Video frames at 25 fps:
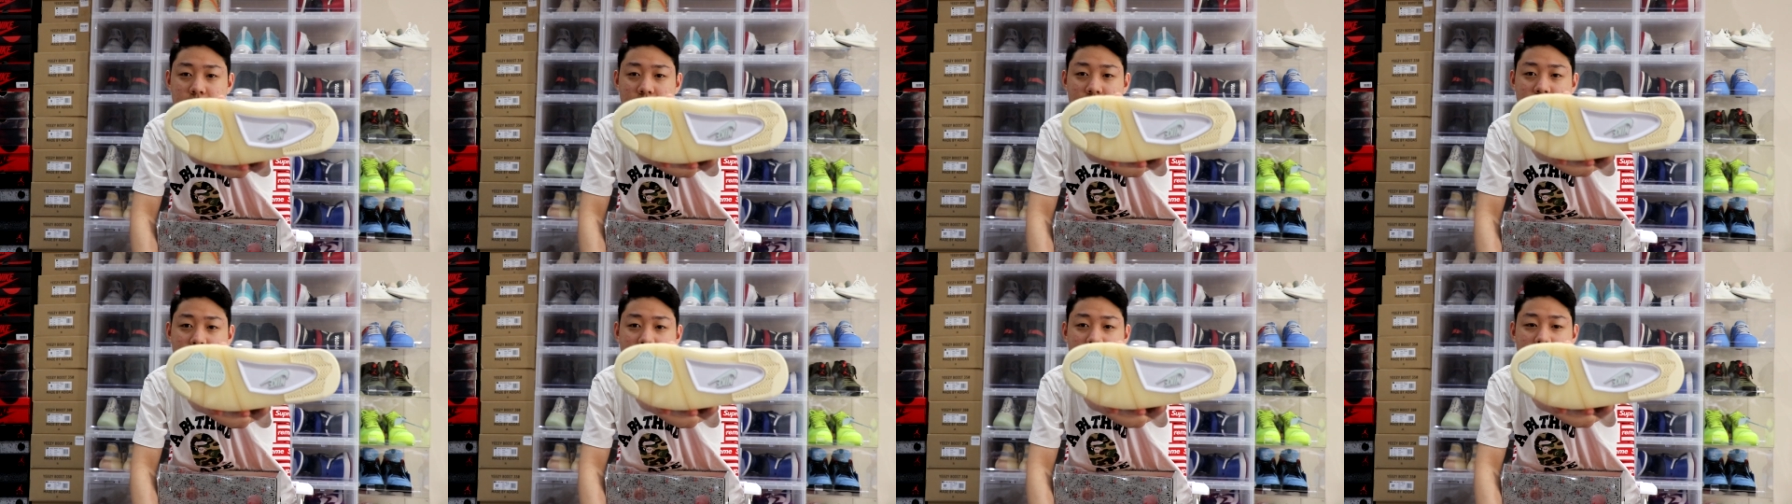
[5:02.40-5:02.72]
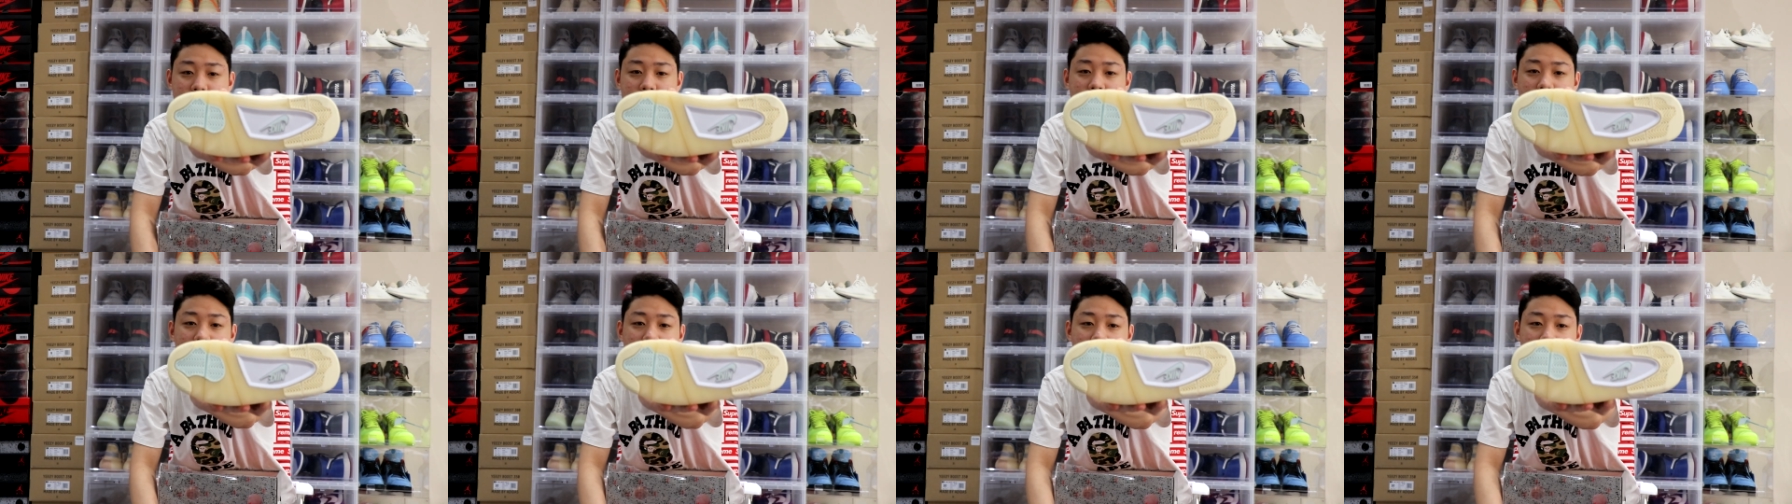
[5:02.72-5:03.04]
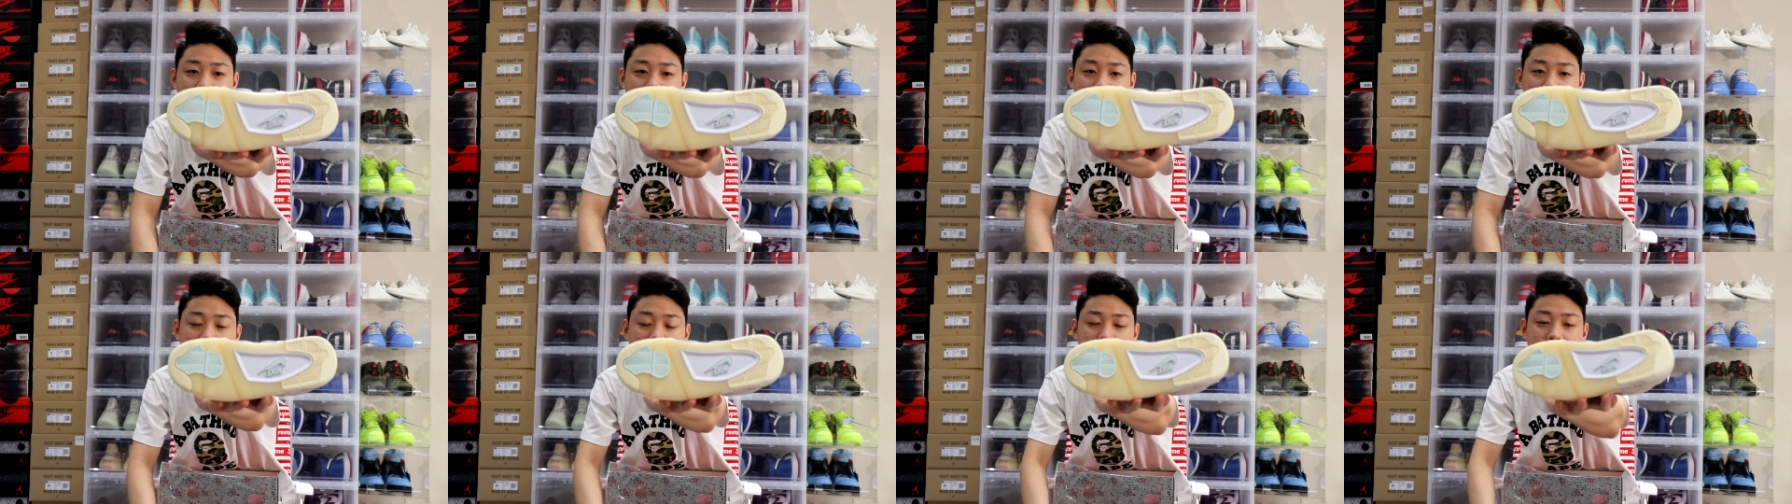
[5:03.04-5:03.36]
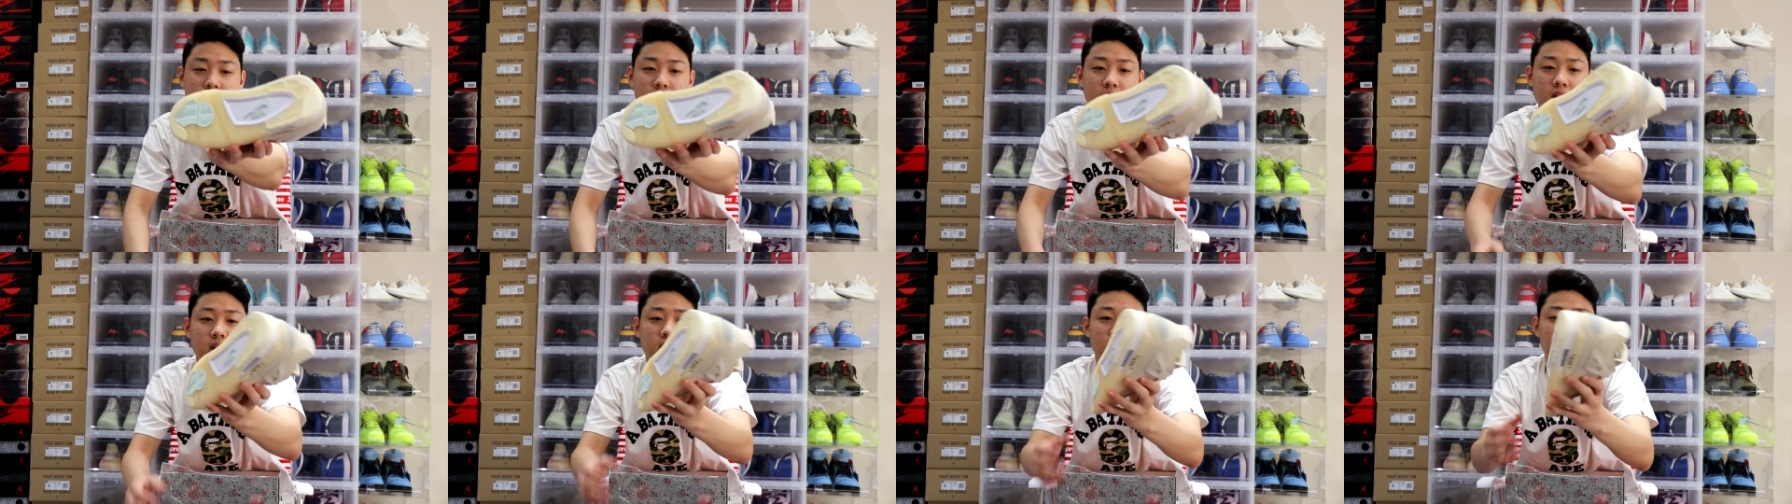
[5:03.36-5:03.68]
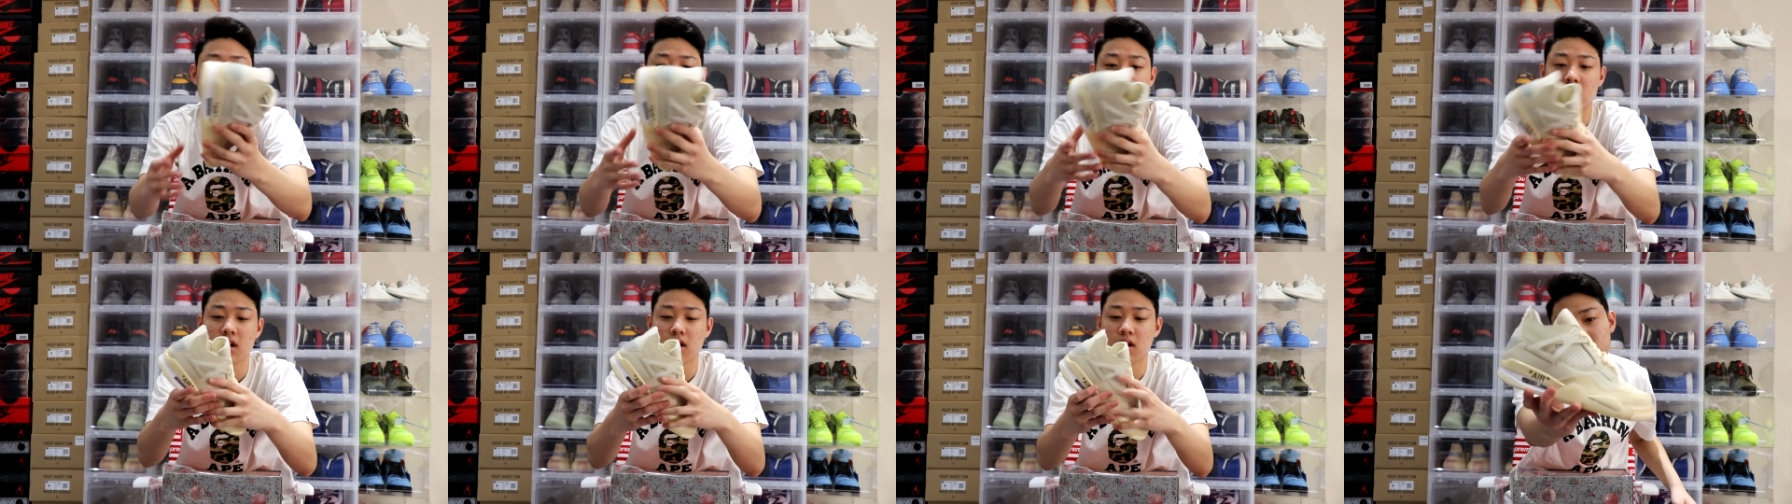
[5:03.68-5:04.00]
the Nike logo on the front.
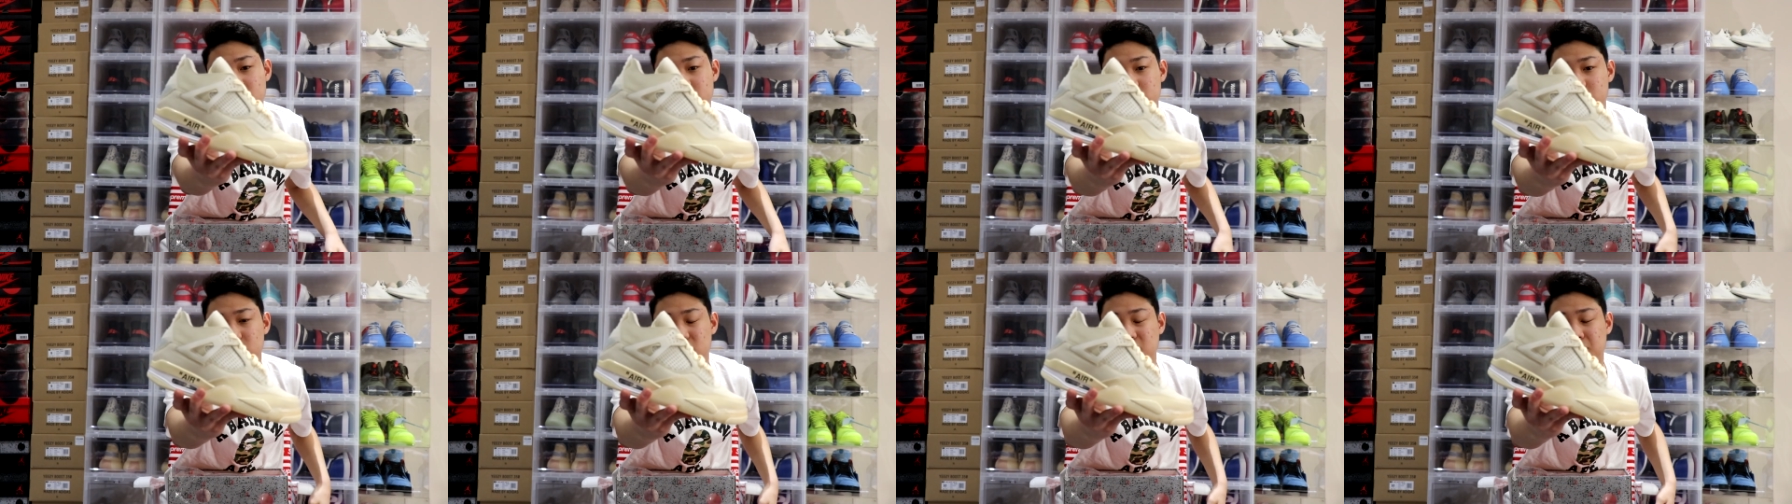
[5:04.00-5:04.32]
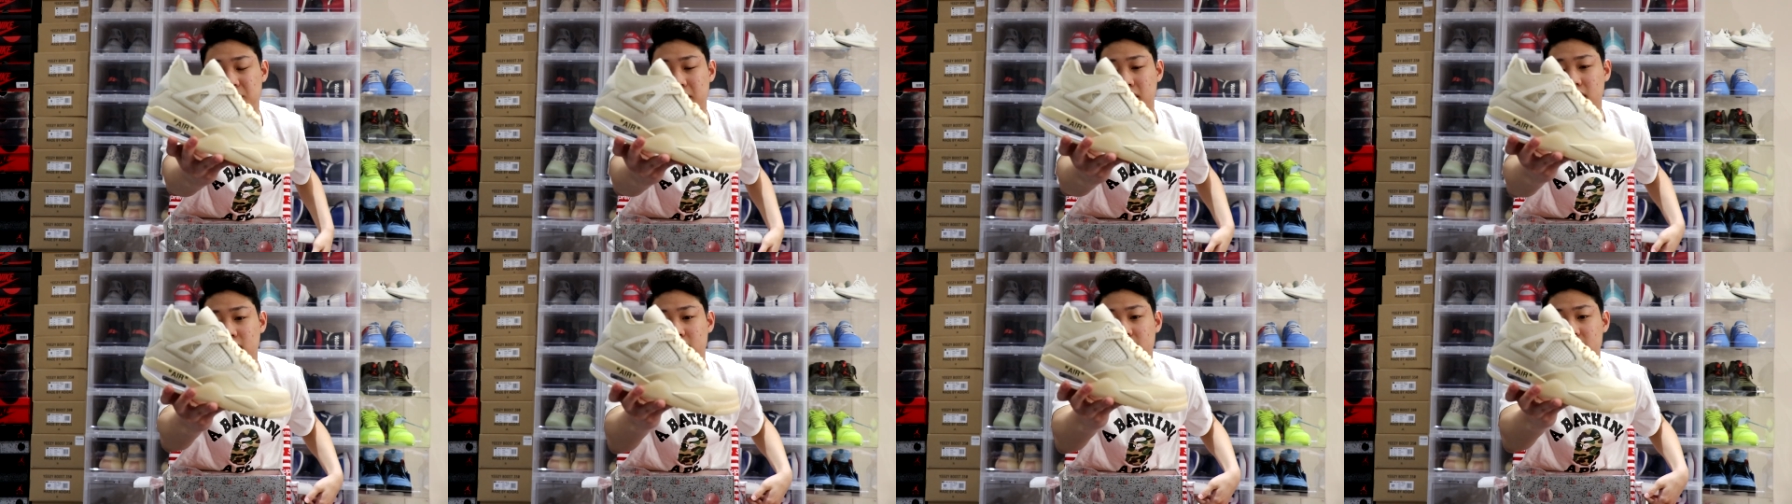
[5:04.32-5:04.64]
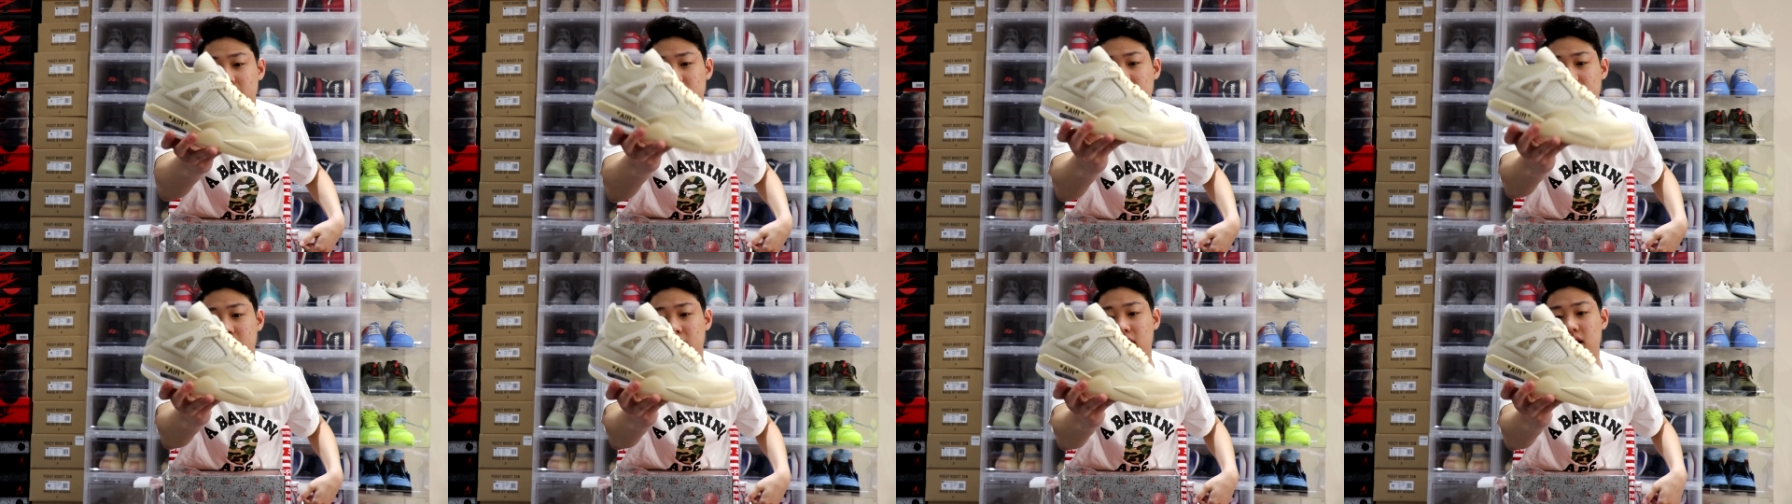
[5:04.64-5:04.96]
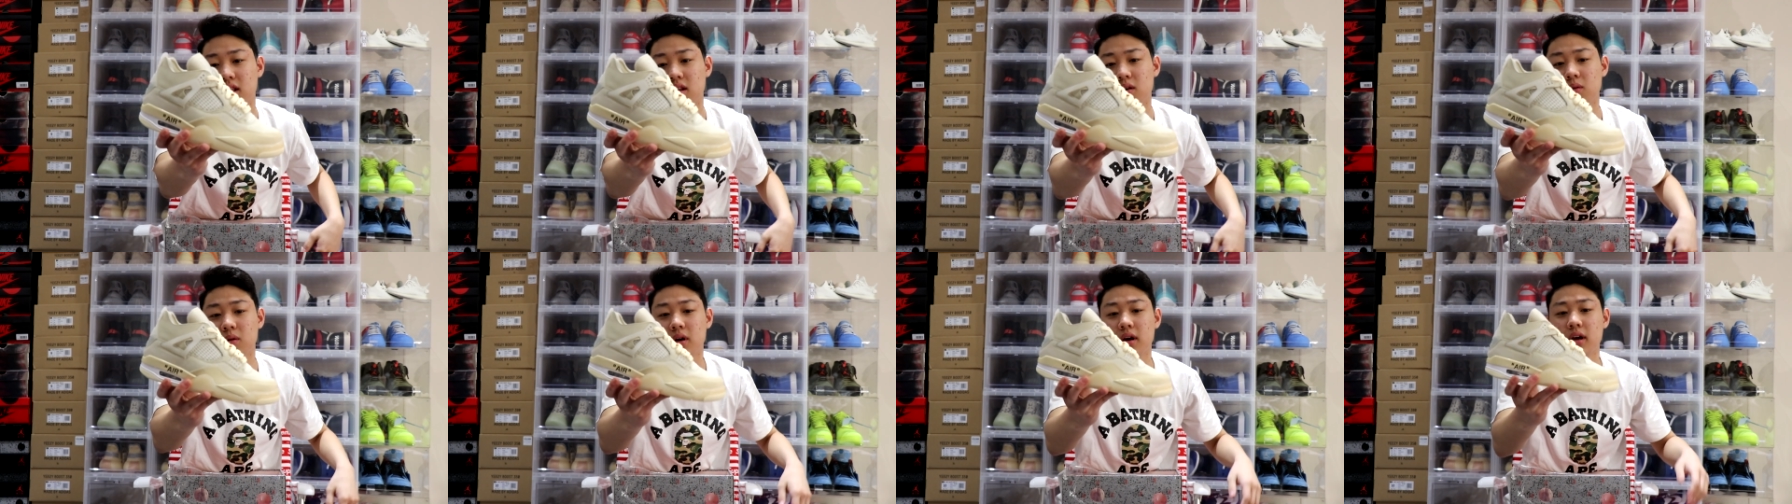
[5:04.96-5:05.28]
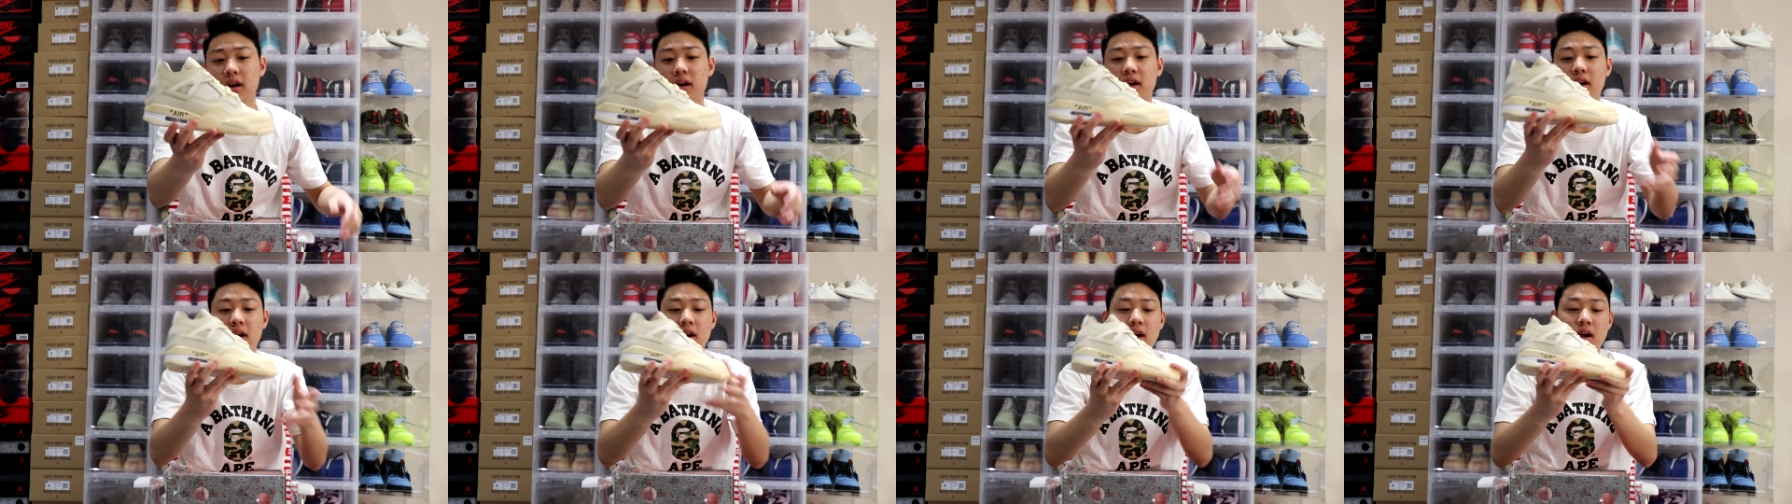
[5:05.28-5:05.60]
Super clean
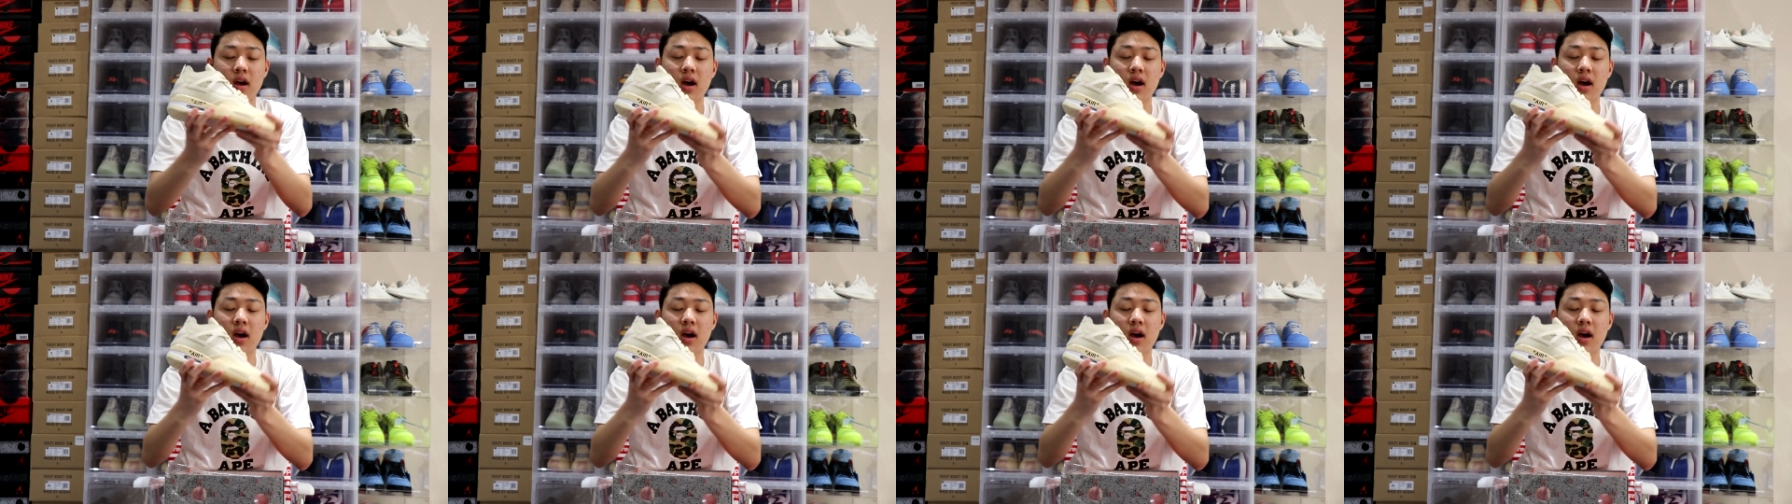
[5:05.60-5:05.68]
colorway.